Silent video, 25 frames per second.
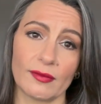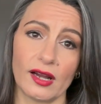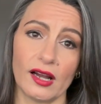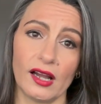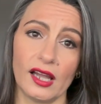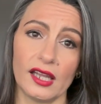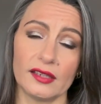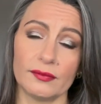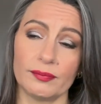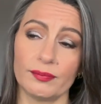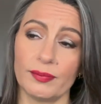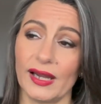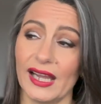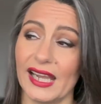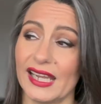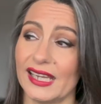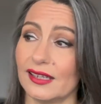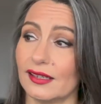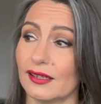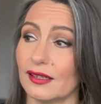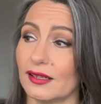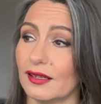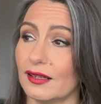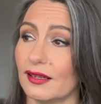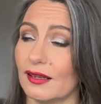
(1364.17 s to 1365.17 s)
I
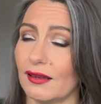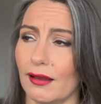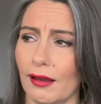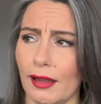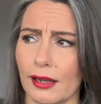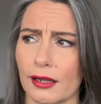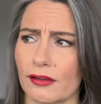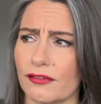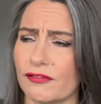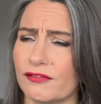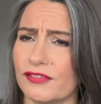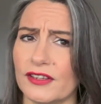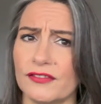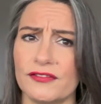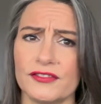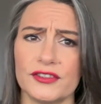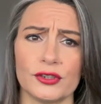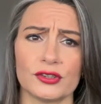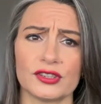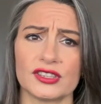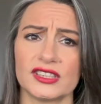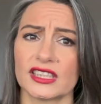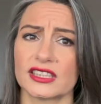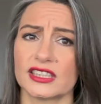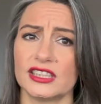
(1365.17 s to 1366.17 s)
pay like 50 or
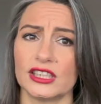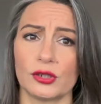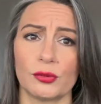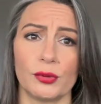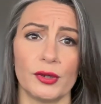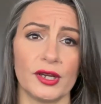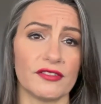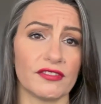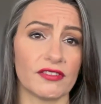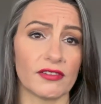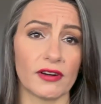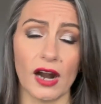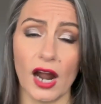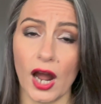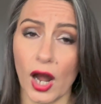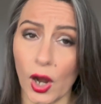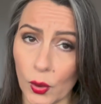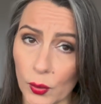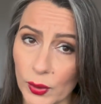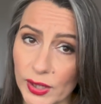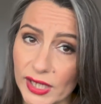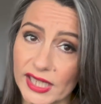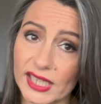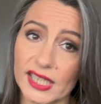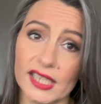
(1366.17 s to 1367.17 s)
60 quid for a
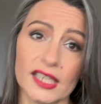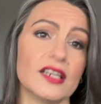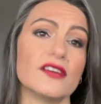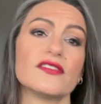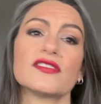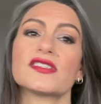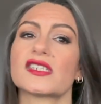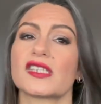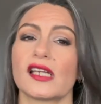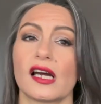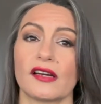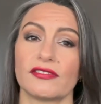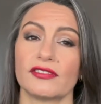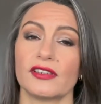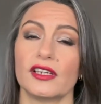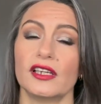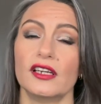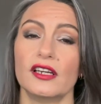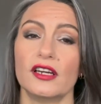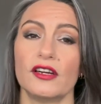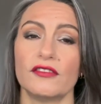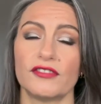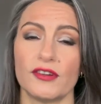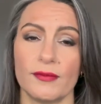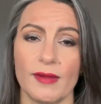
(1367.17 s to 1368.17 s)
whole kit of stuff
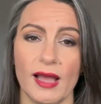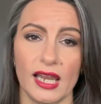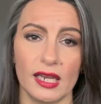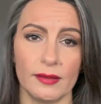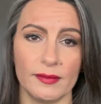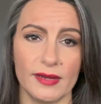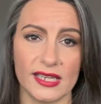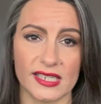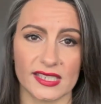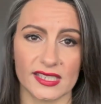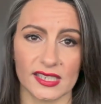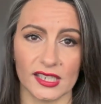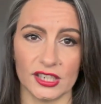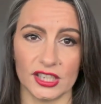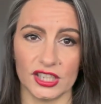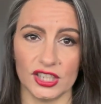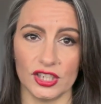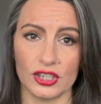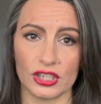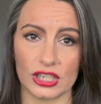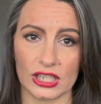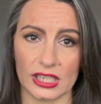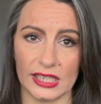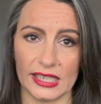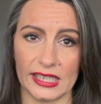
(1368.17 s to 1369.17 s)
from Elemis, and
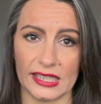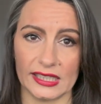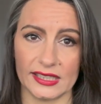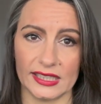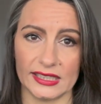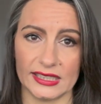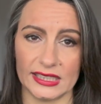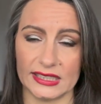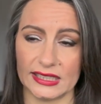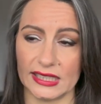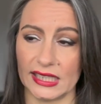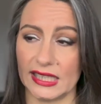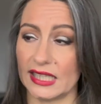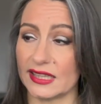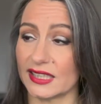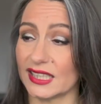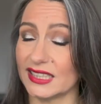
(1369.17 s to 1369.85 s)
usually this is in it.